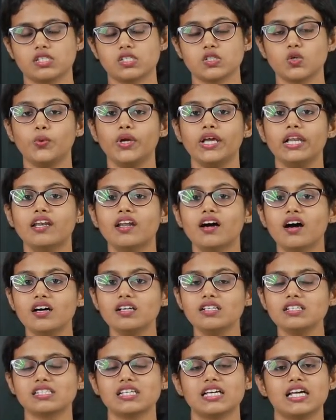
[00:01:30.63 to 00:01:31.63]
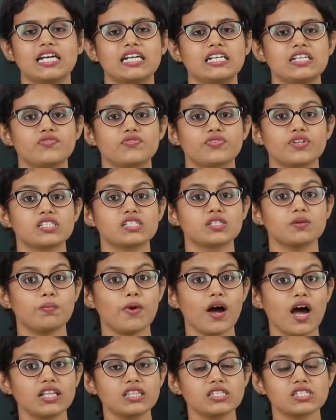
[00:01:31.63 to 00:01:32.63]
So we learned different
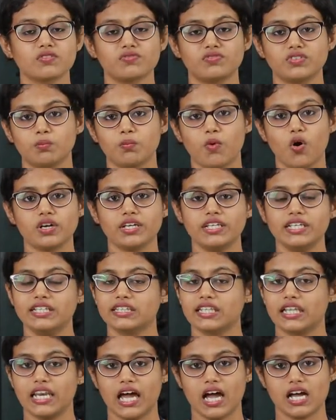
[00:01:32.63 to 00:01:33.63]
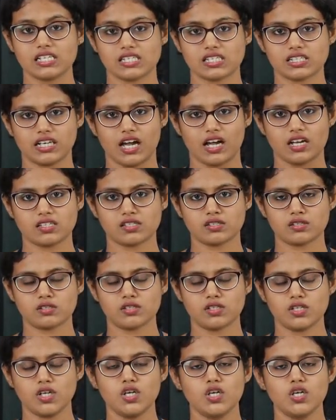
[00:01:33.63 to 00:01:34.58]
parts of the body in the last class.